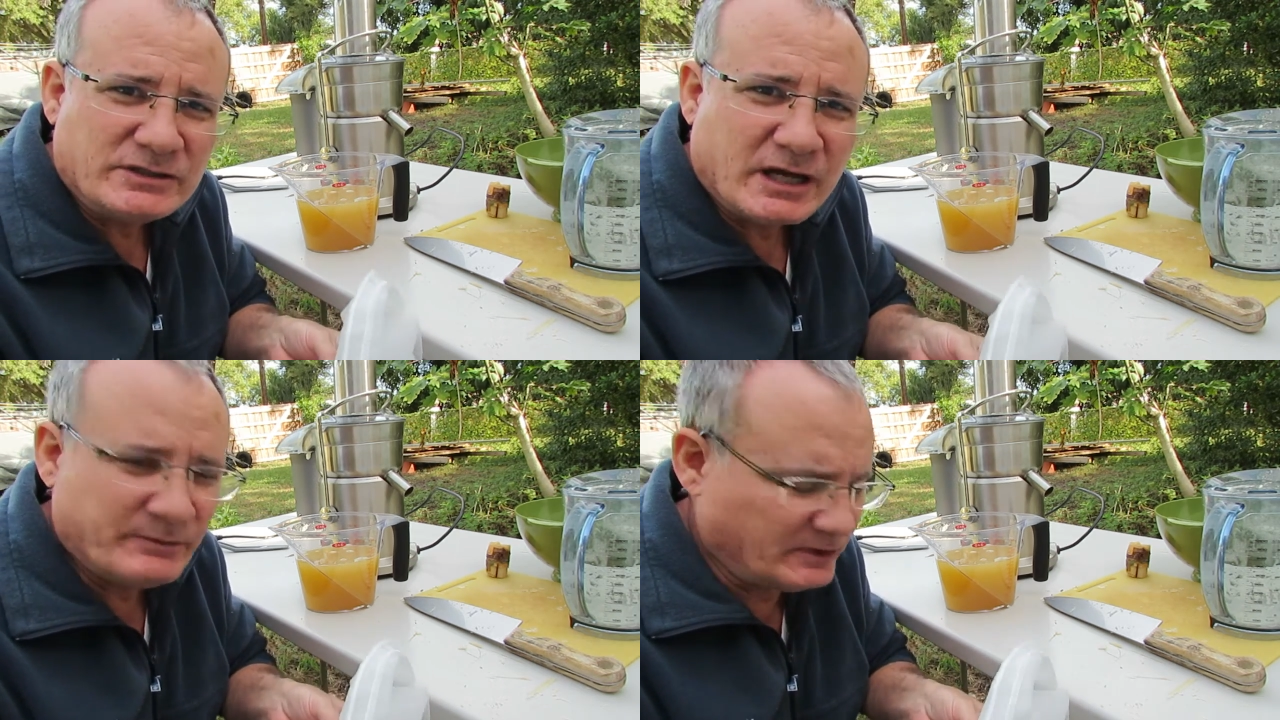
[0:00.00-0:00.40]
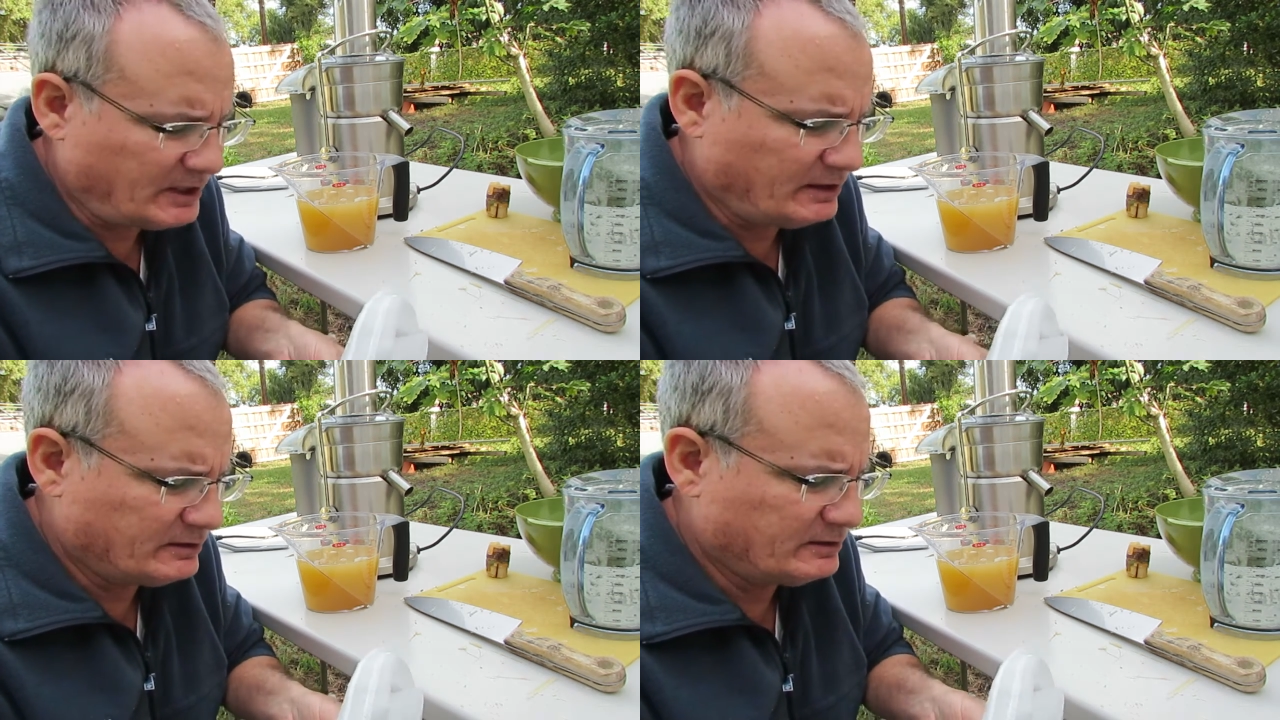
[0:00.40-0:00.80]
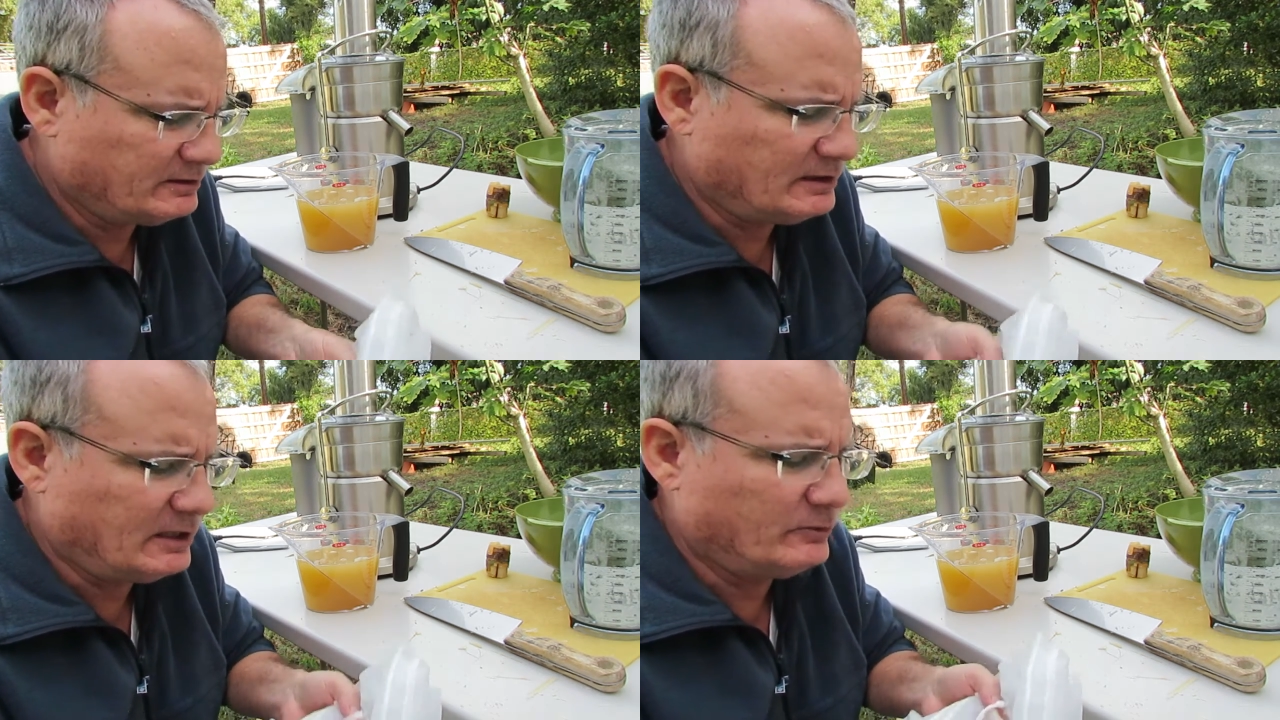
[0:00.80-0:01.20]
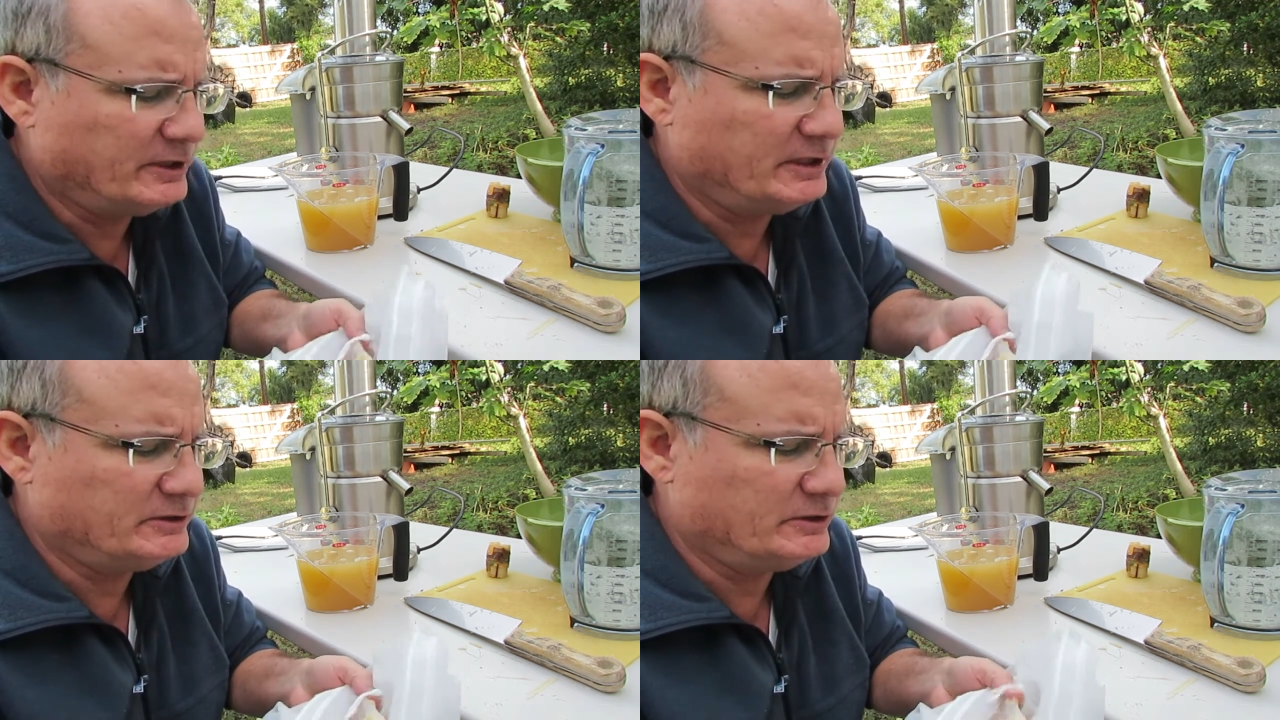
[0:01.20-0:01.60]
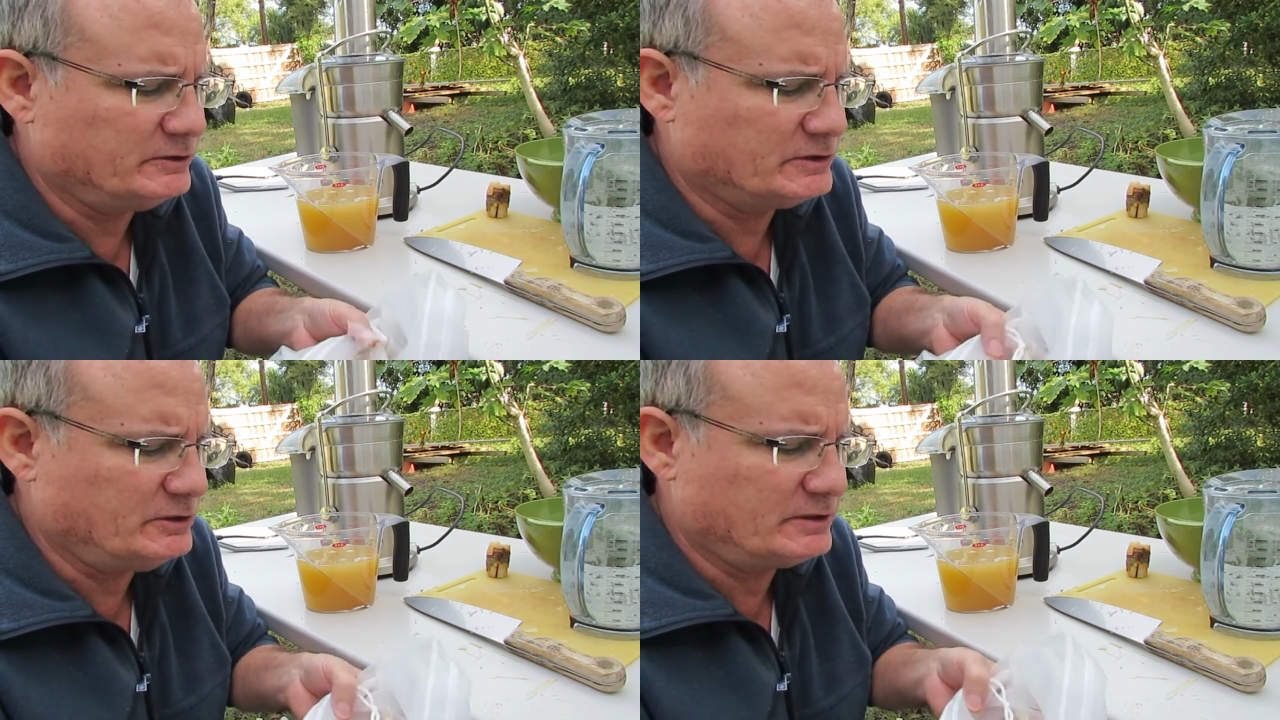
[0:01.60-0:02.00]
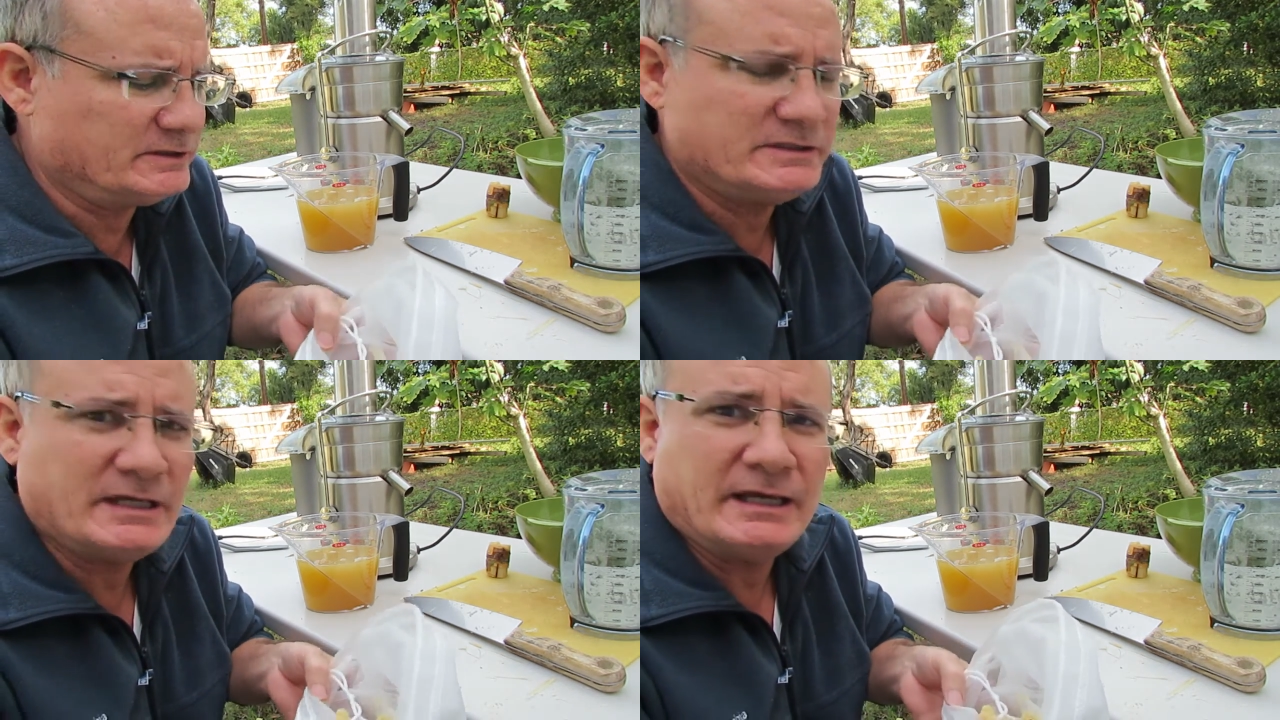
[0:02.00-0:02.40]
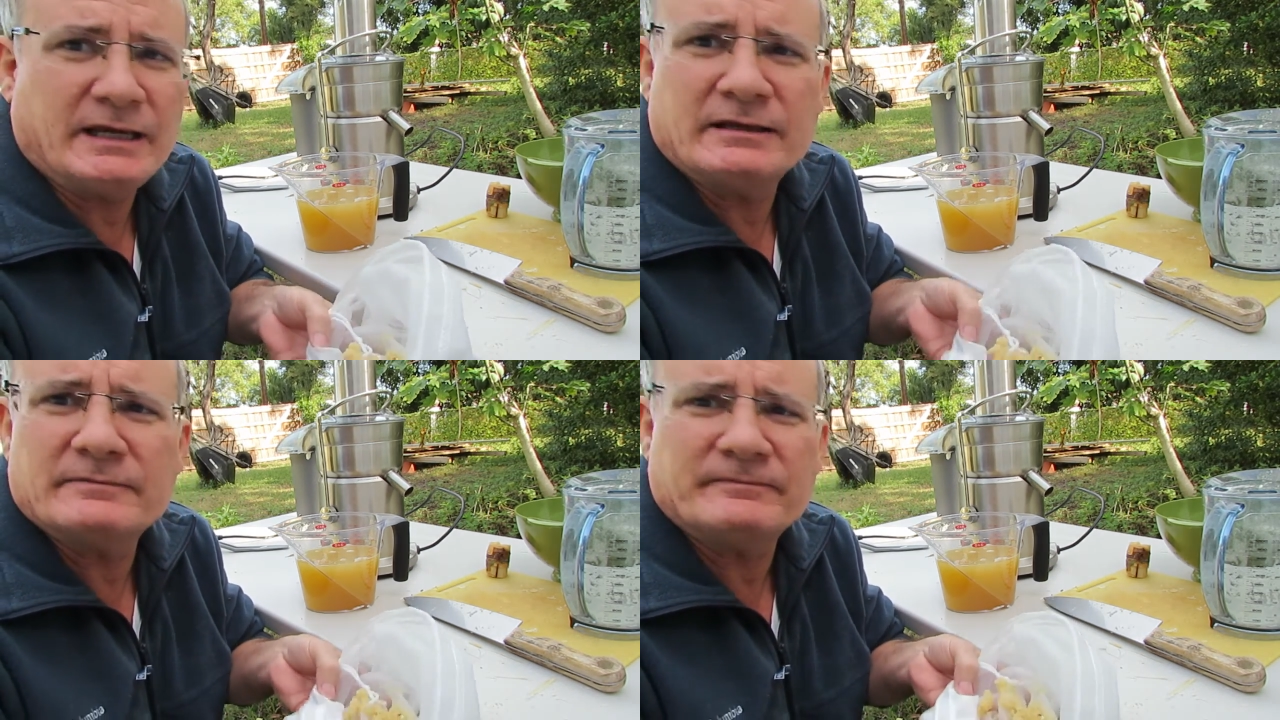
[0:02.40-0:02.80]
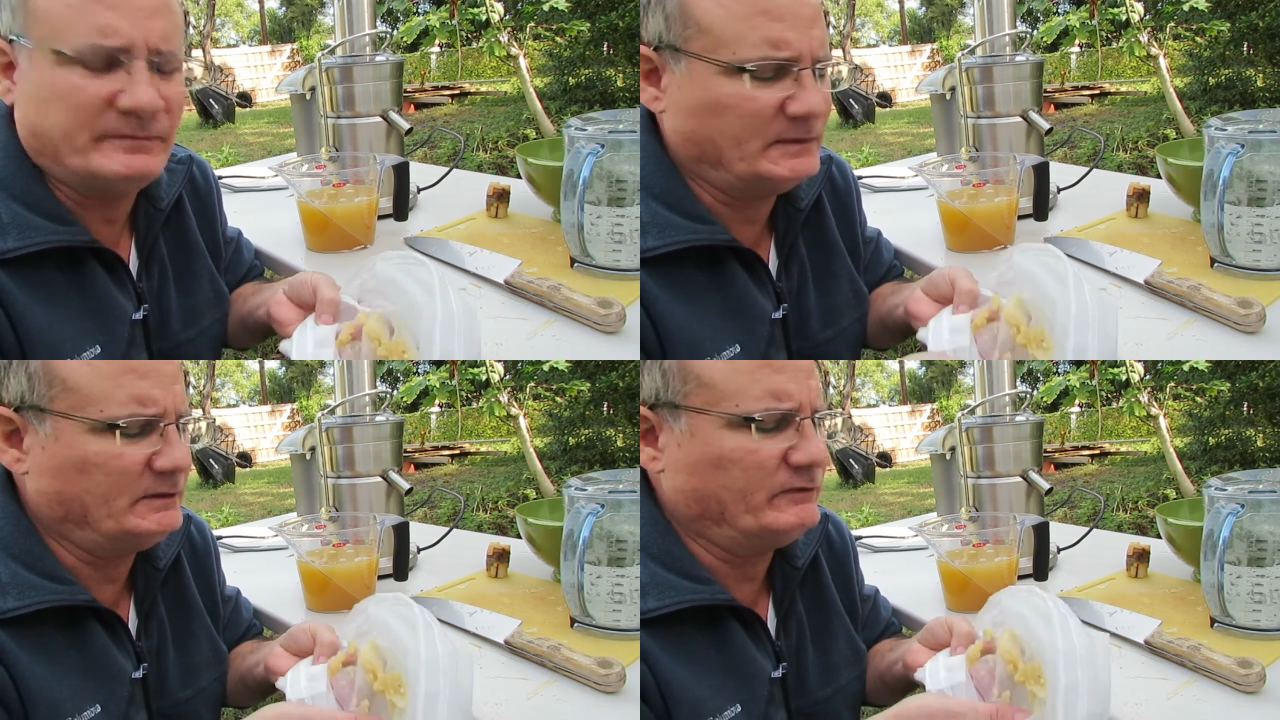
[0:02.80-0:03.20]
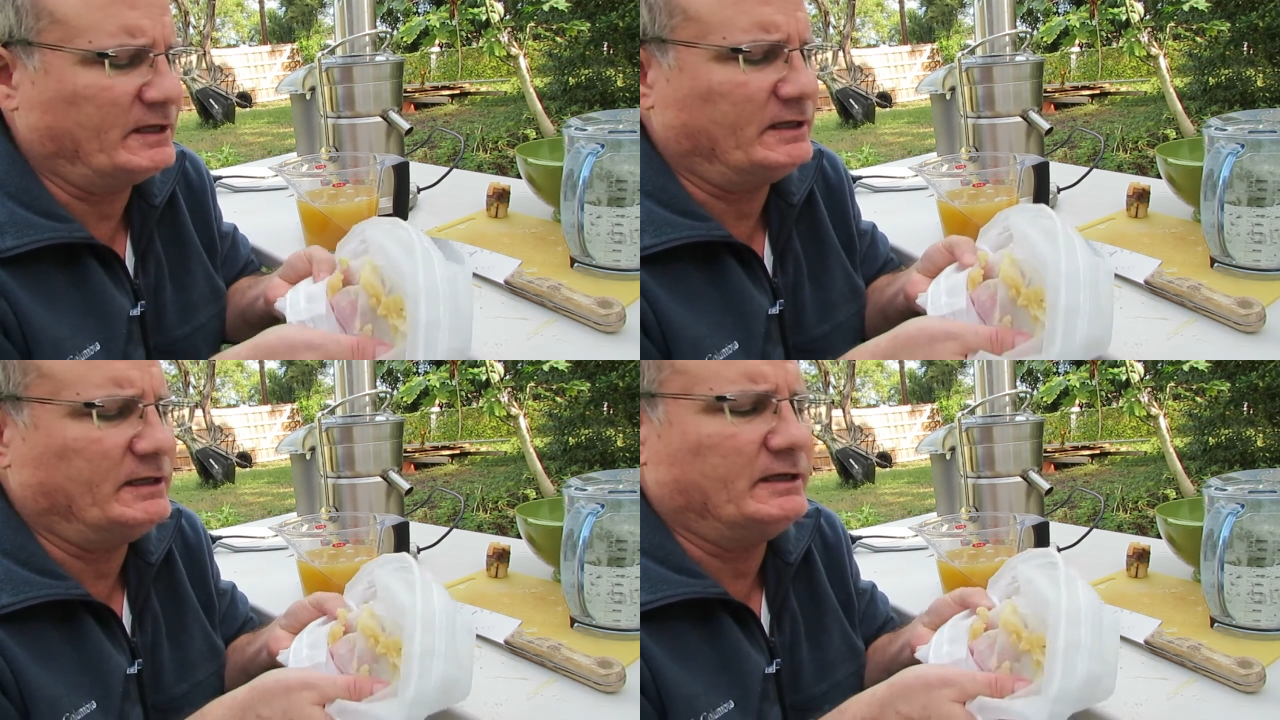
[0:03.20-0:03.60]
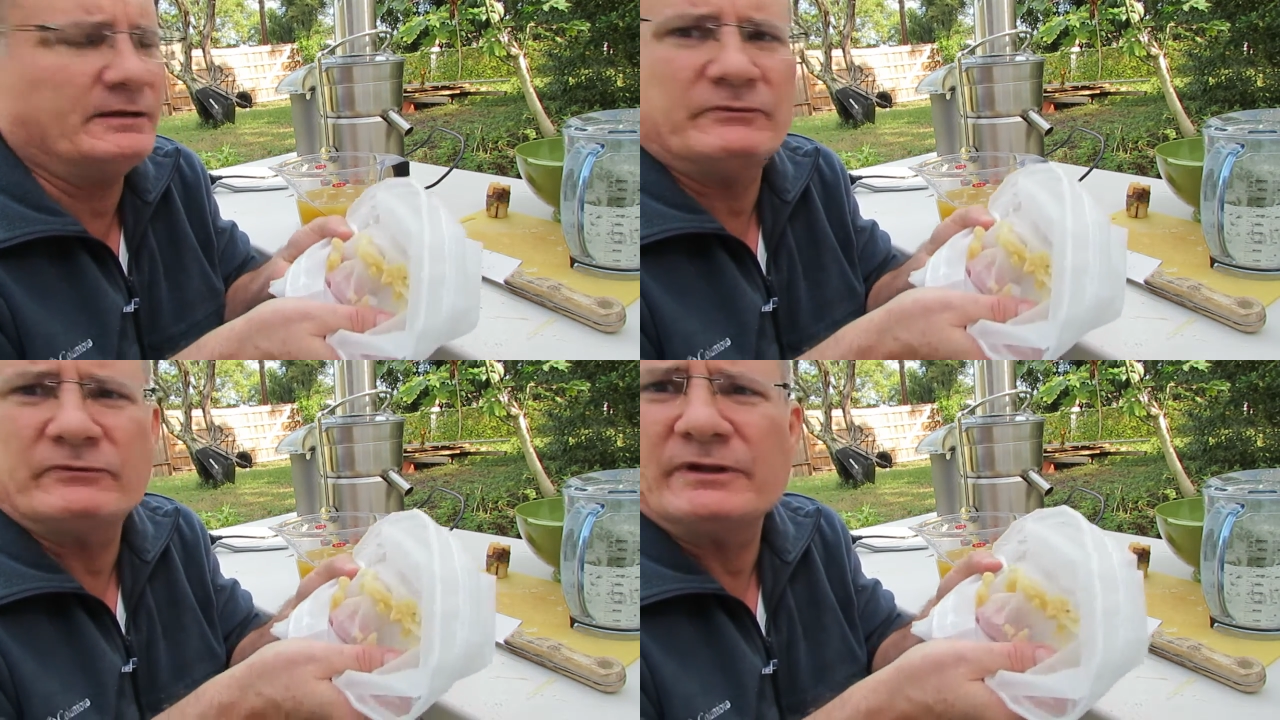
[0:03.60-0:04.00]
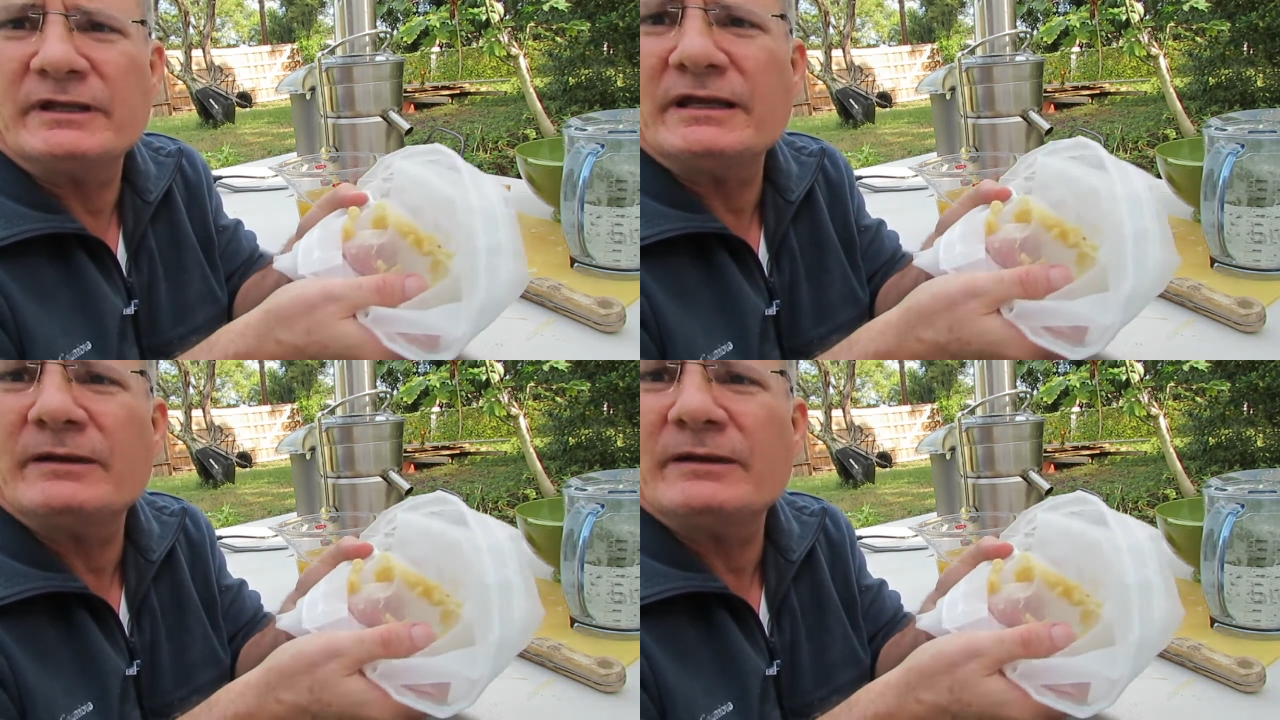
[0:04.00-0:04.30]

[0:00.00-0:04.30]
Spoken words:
job that I wanted it to do. So you can see, if I can get it up in front of the